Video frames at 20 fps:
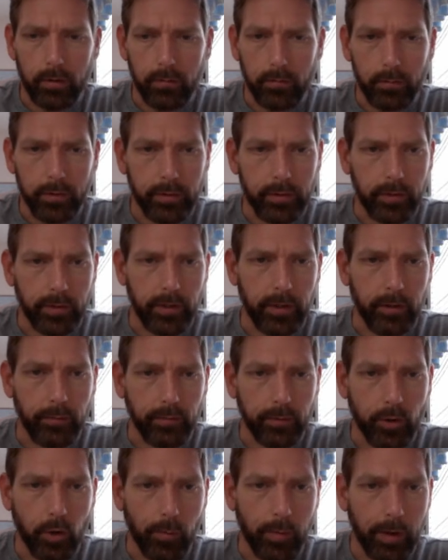let's see here. Let's
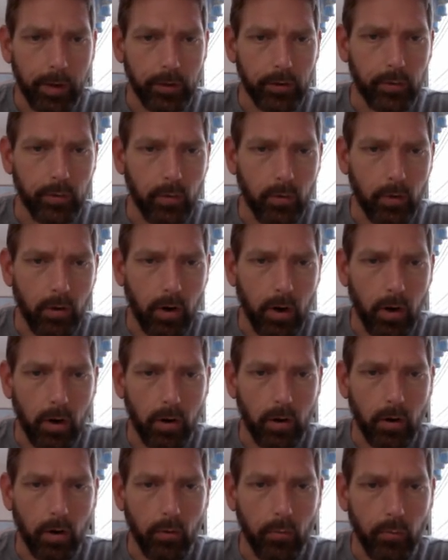go back to our
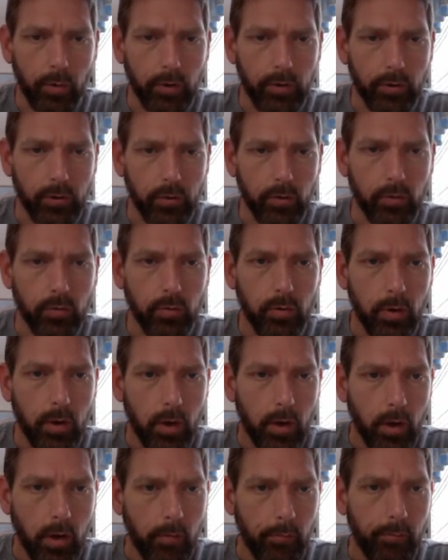original
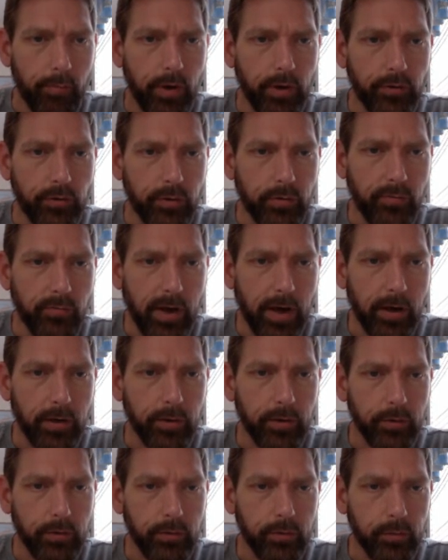measured
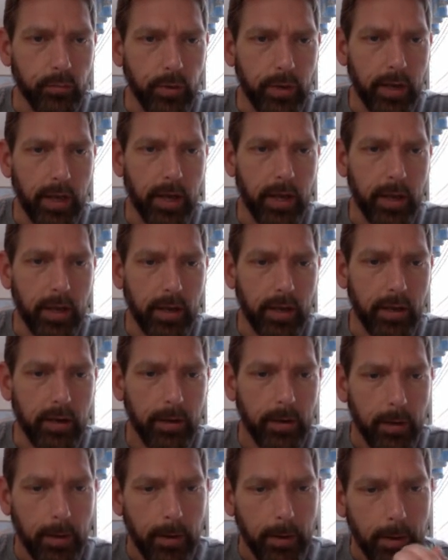values. We had,
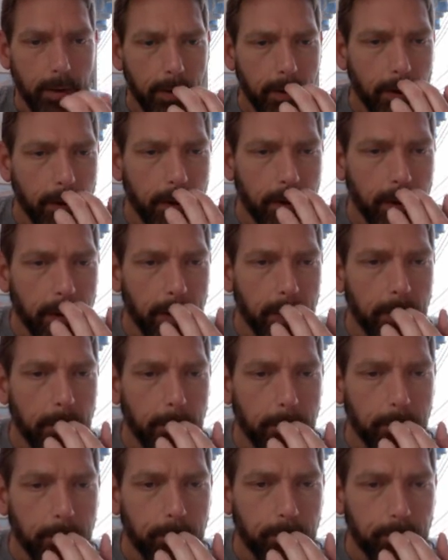
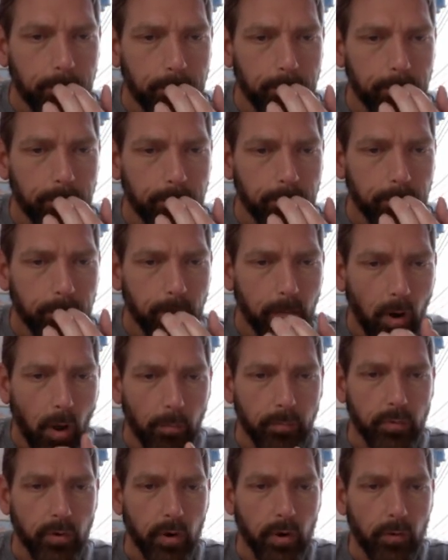I'm
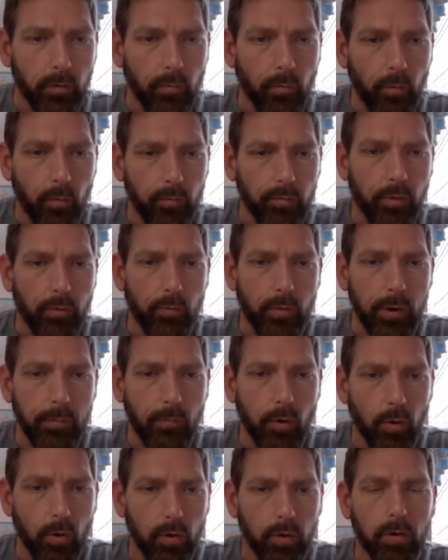sorry, well, 3
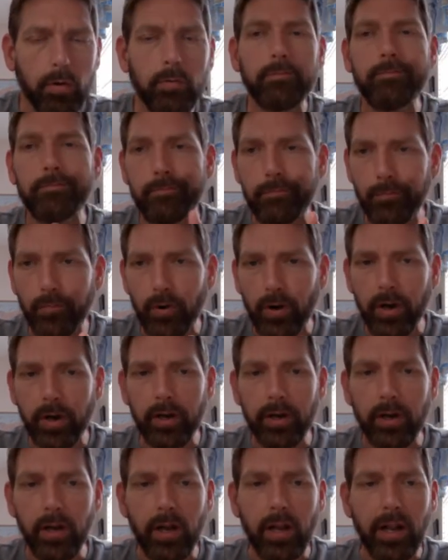molar, right?
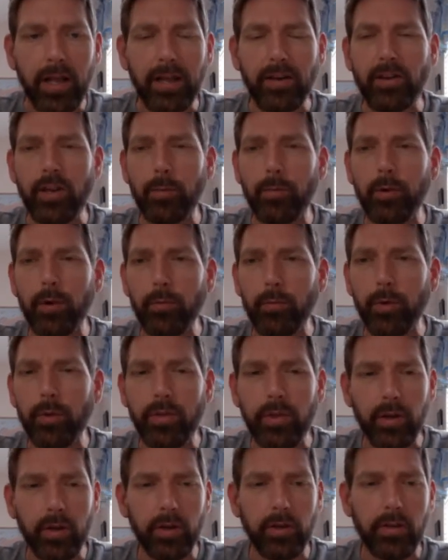And typically we
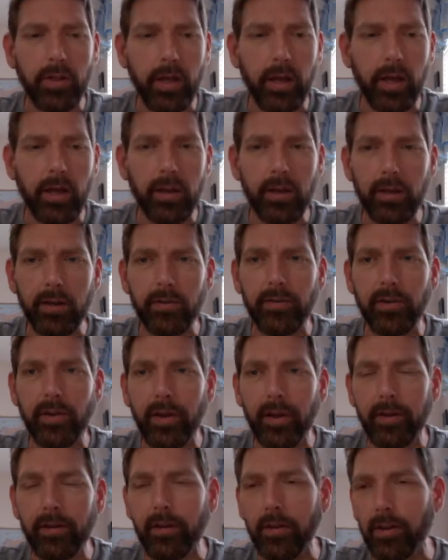think of that as
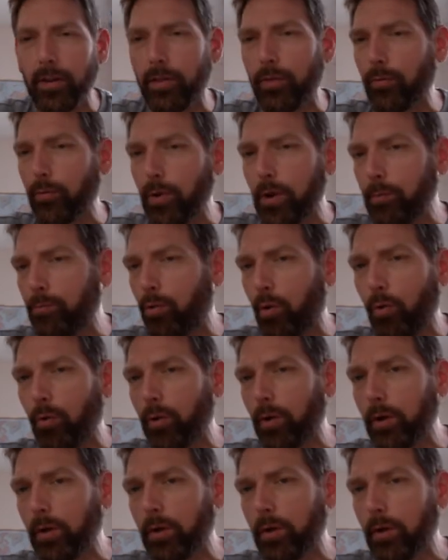like the
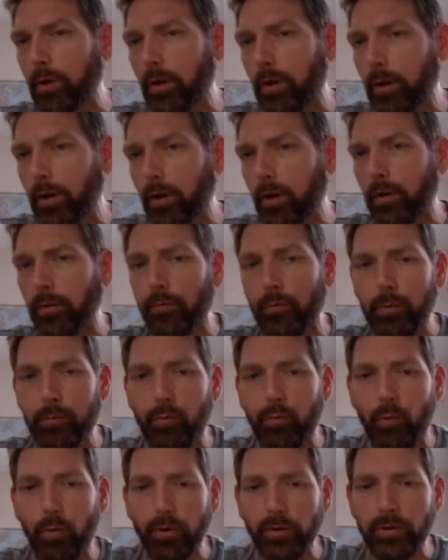
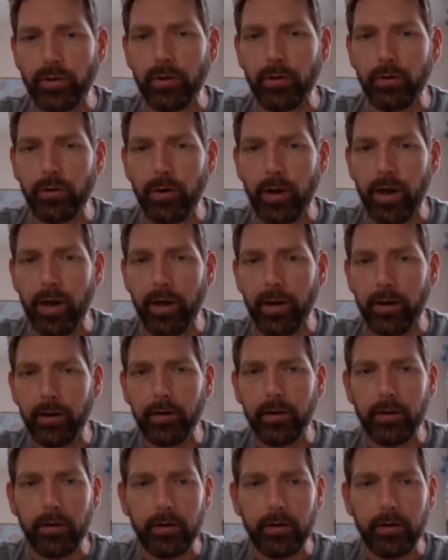3.0